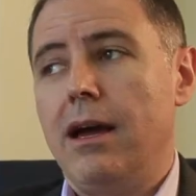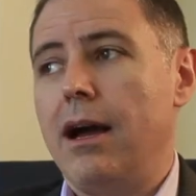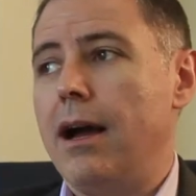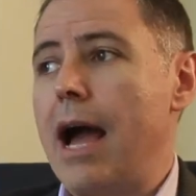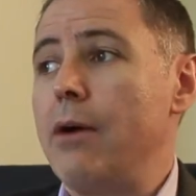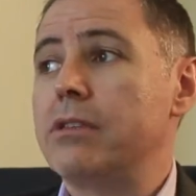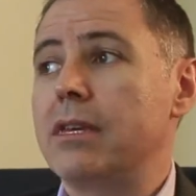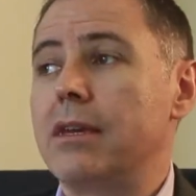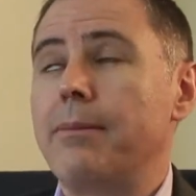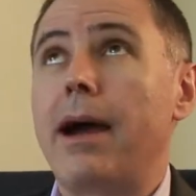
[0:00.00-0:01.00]
I was
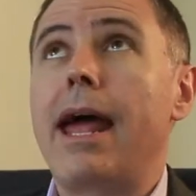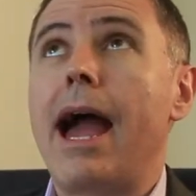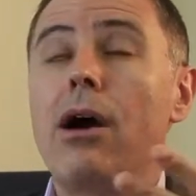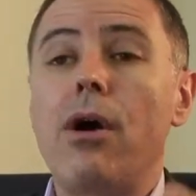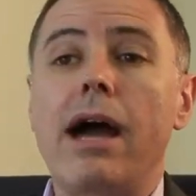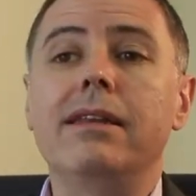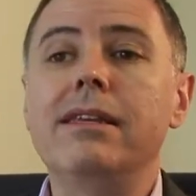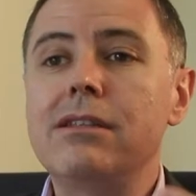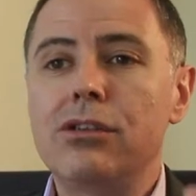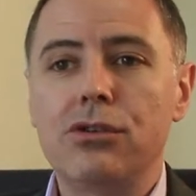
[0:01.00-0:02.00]
thinking about how I
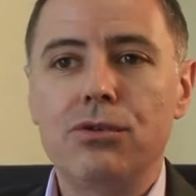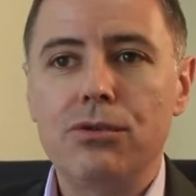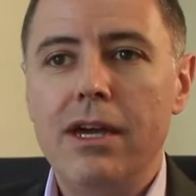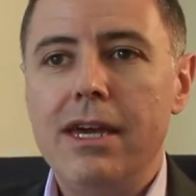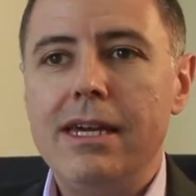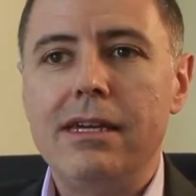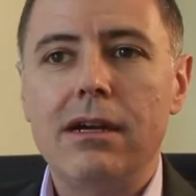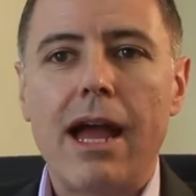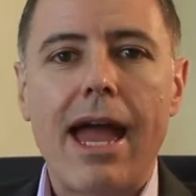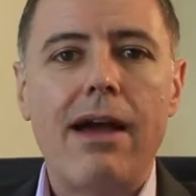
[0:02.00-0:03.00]
need to, here
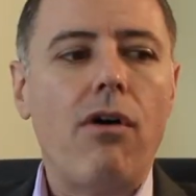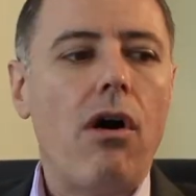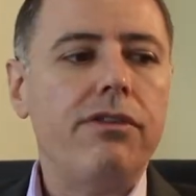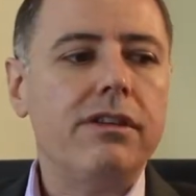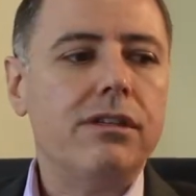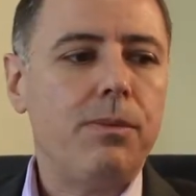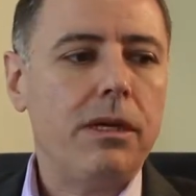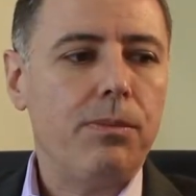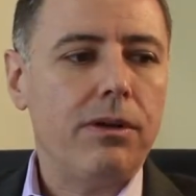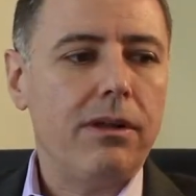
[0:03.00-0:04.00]
I have all these
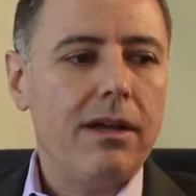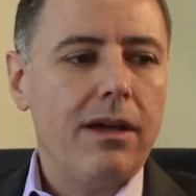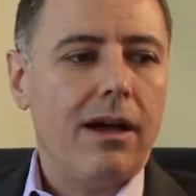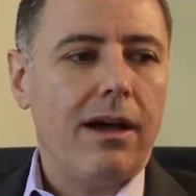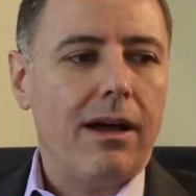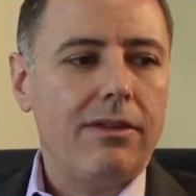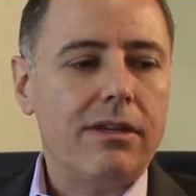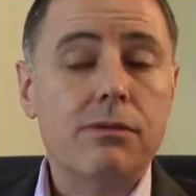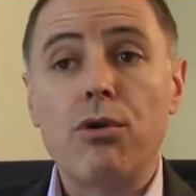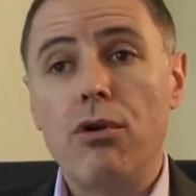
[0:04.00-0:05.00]
people,
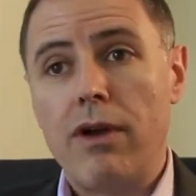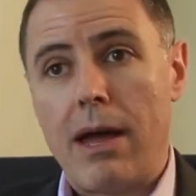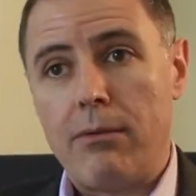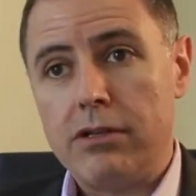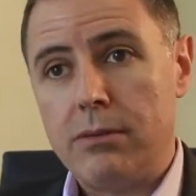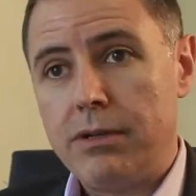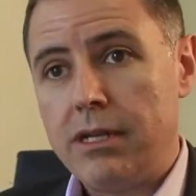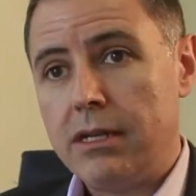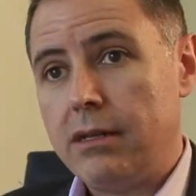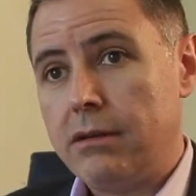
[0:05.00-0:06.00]
these programmers in
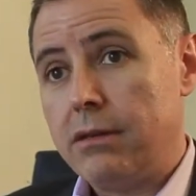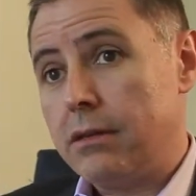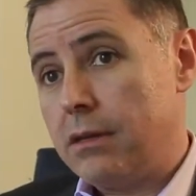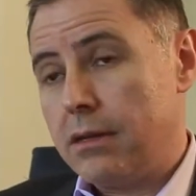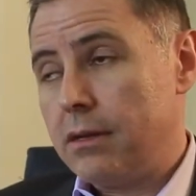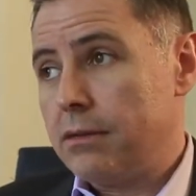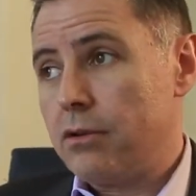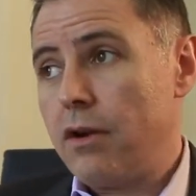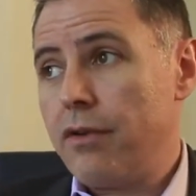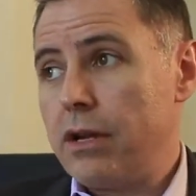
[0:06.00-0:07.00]
particular, the
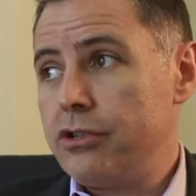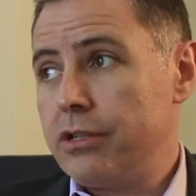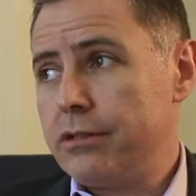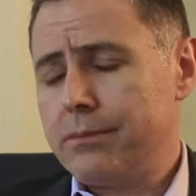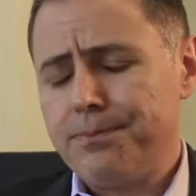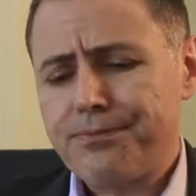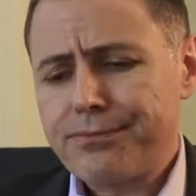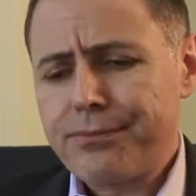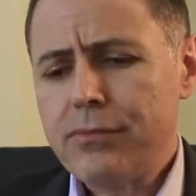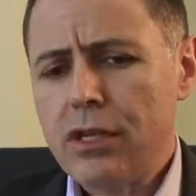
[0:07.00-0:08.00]
software engineers,
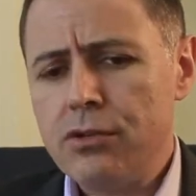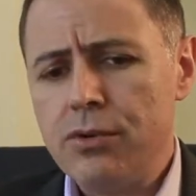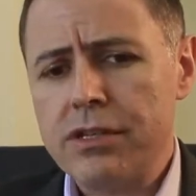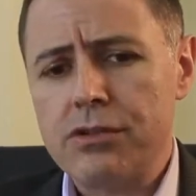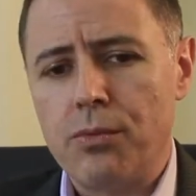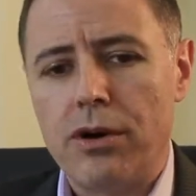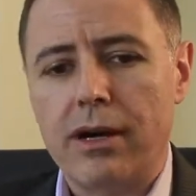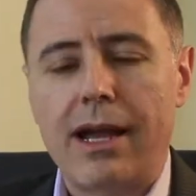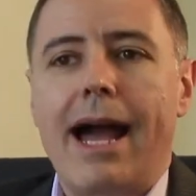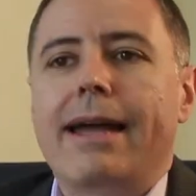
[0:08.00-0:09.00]
doing this work.
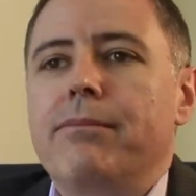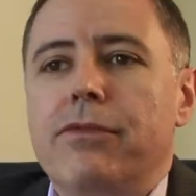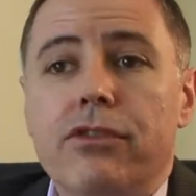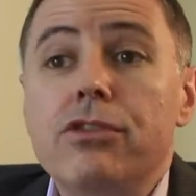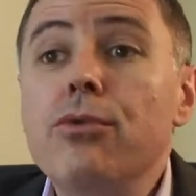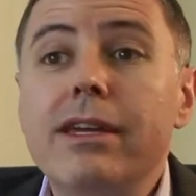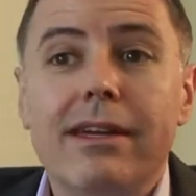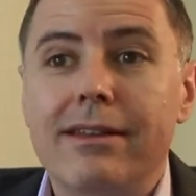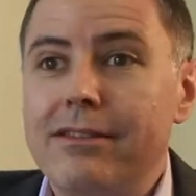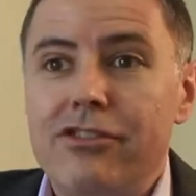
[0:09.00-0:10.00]
They're doing
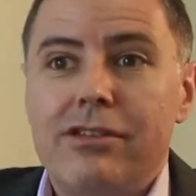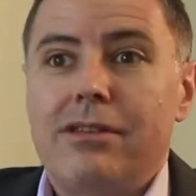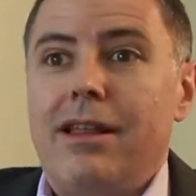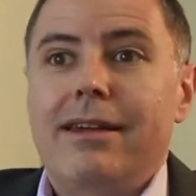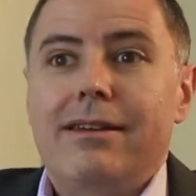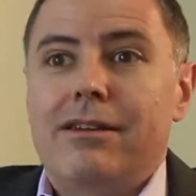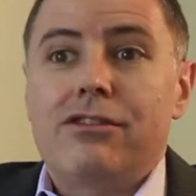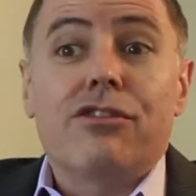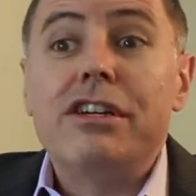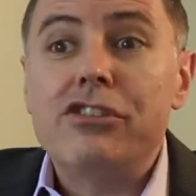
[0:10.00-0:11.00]
it just like because
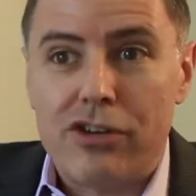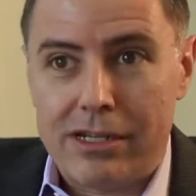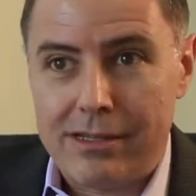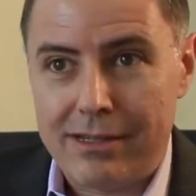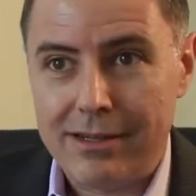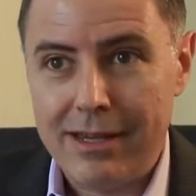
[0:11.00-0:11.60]
they're interested,